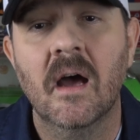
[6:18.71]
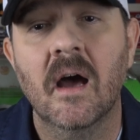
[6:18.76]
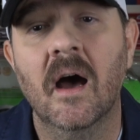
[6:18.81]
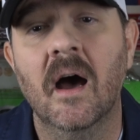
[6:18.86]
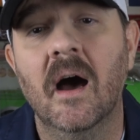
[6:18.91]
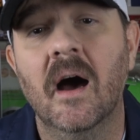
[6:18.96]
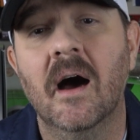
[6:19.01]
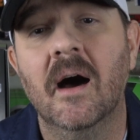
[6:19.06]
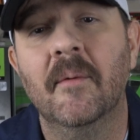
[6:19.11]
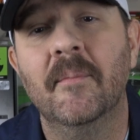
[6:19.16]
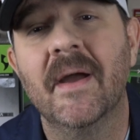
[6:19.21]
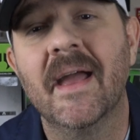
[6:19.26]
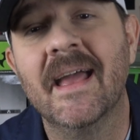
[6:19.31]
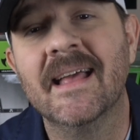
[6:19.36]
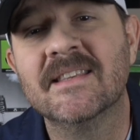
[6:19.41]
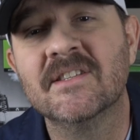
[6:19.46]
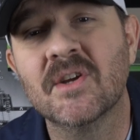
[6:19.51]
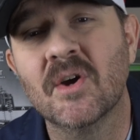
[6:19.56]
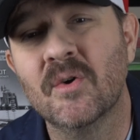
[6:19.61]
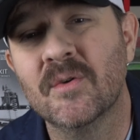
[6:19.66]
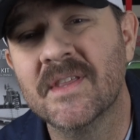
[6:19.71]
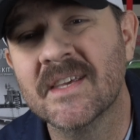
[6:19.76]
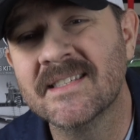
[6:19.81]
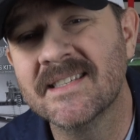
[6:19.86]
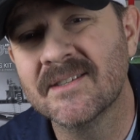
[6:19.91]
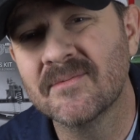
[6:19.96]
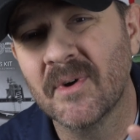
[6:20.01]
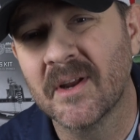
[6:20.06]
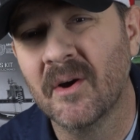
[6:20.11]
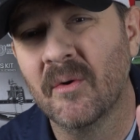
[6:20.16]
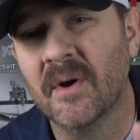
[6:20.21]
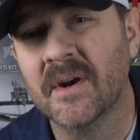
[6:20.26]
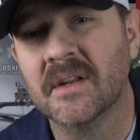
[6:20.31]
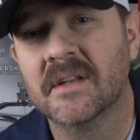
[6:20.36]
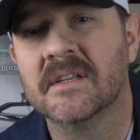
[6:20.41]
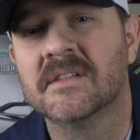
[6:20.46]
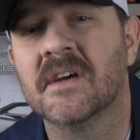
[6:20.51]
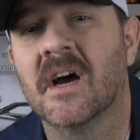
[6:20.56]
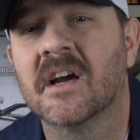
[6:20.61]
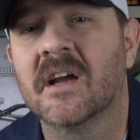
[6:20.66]
Um, and so this is what I wanted
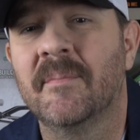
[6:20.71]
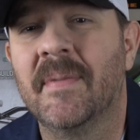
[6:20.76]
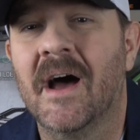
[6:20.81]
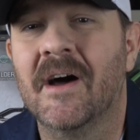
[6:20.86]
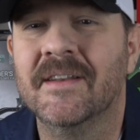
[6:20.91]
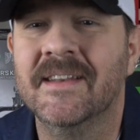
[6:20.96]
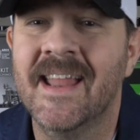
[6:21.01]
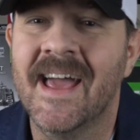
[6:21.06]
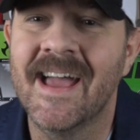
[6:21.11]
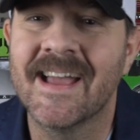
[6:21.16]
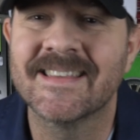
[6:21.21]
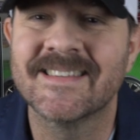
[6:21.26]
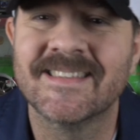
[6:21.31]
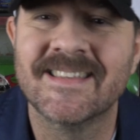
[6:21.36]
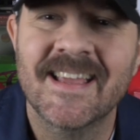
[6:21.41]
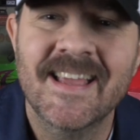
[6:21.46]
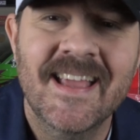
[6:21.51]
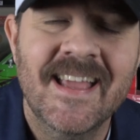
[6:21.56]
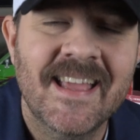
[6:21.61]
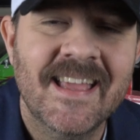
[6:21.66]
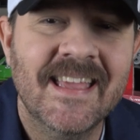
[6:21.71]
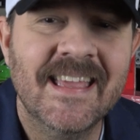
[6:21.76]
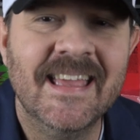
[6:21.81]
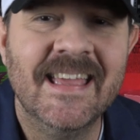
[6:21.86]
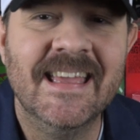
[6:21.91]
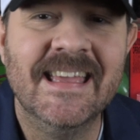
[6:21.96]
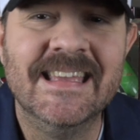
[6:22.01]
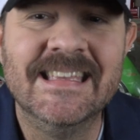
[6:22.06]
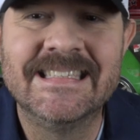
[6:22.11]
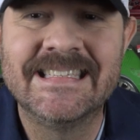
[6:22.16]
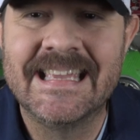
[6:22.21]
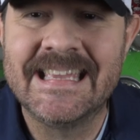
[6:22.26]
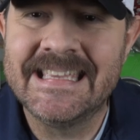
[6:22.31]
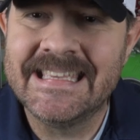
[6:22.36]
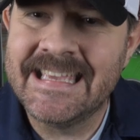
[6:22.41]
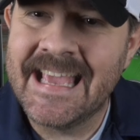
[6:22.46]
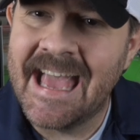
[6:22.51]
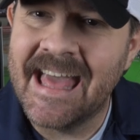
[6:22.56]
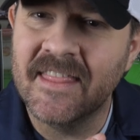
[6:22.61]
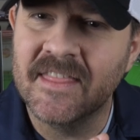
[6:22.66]
to talk about next is,
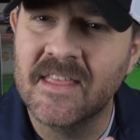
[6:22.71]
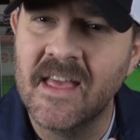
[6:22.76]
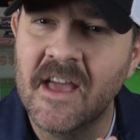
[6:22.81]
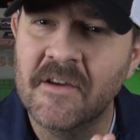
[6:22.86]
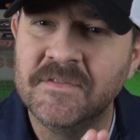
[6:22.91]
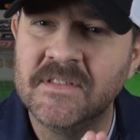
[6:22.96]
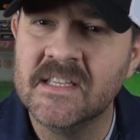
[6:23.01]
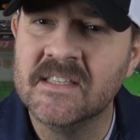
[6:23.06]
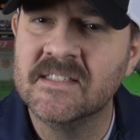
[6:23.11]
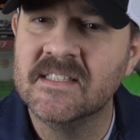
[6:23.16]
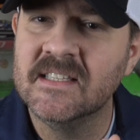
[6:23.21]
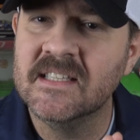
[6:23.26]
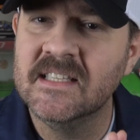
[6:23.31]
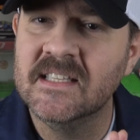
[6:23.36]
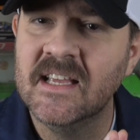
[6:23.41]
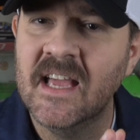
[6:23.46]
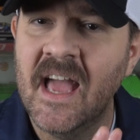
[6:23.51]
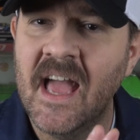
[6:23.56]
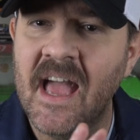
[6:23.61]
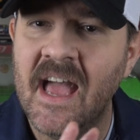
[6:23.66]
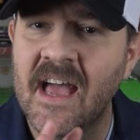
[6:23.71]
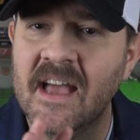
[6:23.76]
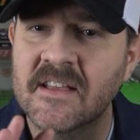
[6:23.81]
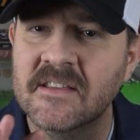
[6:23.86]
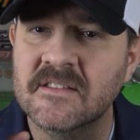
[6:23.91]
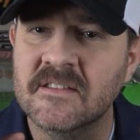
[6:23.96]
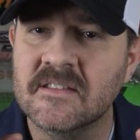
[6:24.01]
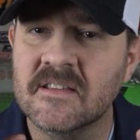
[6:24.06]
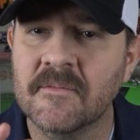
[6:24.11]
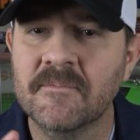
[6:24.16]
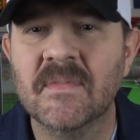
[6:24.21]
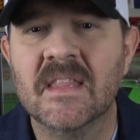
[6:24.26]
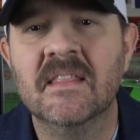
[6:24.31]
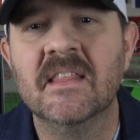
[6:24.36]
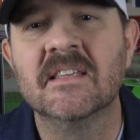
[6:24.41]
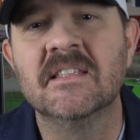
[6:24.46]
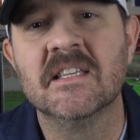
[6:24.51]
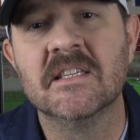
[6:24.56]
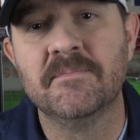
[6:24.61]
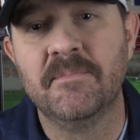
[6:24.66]
yeah, the FTC has, and
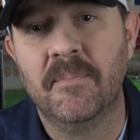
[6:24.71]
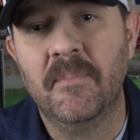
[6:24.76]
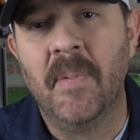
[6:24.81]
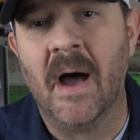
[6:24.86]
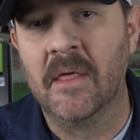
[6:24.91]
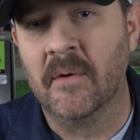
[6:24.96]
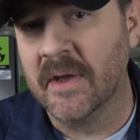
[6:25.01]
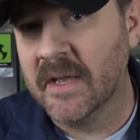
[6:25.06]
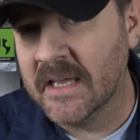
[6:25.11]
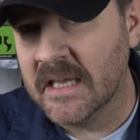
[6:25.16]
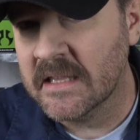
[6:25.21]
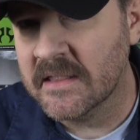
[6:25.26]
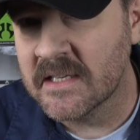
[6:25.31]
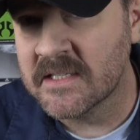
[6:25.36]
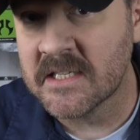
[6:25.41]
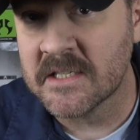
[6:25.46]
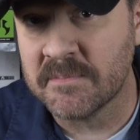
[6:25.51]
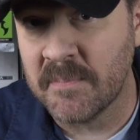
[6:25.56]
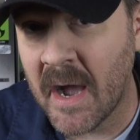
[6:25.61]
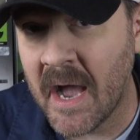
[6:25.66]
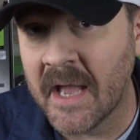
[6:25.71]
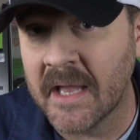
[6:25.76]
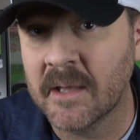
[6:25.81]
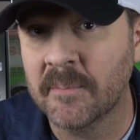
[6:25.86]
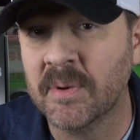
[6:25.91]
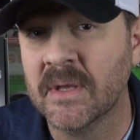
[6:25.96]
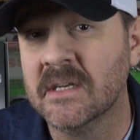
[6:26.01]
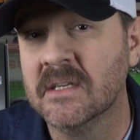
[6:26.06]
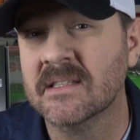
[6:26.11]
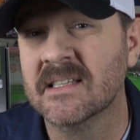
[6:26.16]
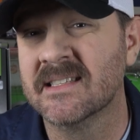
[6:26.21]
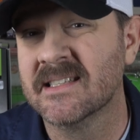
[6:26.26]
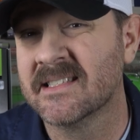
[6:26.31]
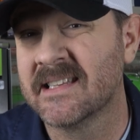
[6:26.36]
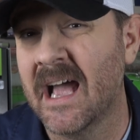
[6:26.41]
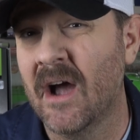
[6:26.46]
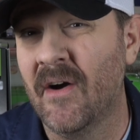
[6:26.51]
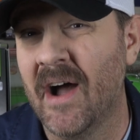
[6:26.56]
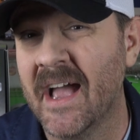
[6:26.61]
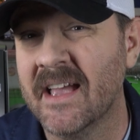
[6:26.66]
this is, by the way, again, this is my opinion. This is
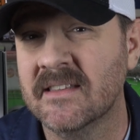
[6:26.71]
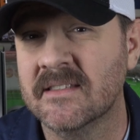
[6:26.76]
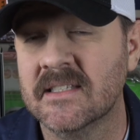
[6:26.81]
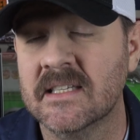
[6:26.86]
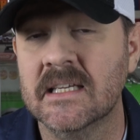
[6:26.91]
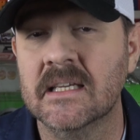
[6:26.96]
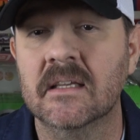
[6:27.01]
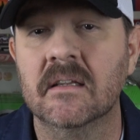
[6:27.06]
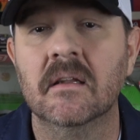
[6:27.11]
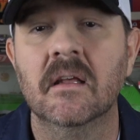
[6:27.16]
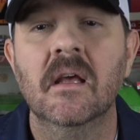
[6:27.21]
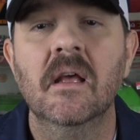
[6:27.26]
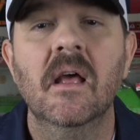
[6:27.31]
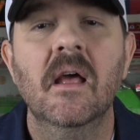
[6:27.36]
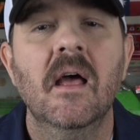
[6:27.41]
how I see it.